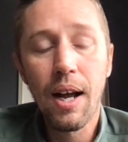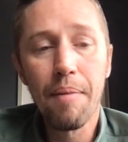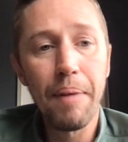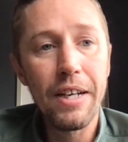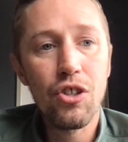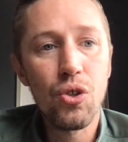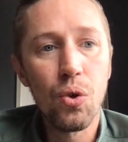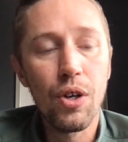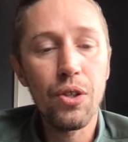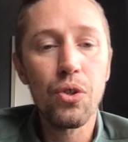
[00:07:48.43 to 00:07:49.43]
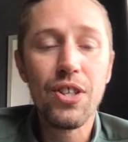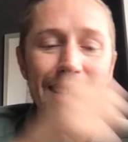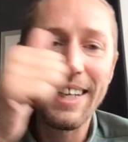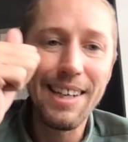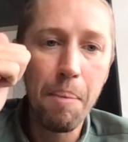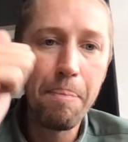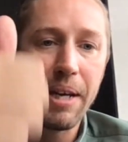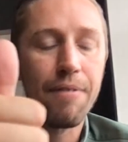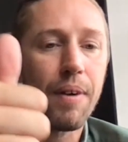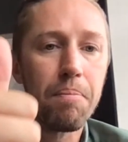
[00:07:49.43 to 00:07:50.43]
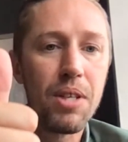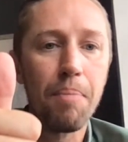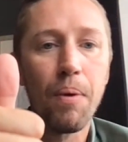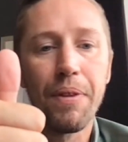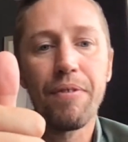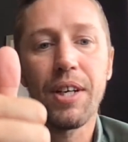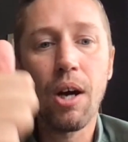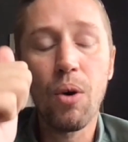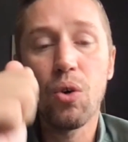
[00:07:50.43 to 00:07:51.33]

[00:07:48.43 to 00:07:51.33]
And make sure you're sticking a big thumbs up on the video.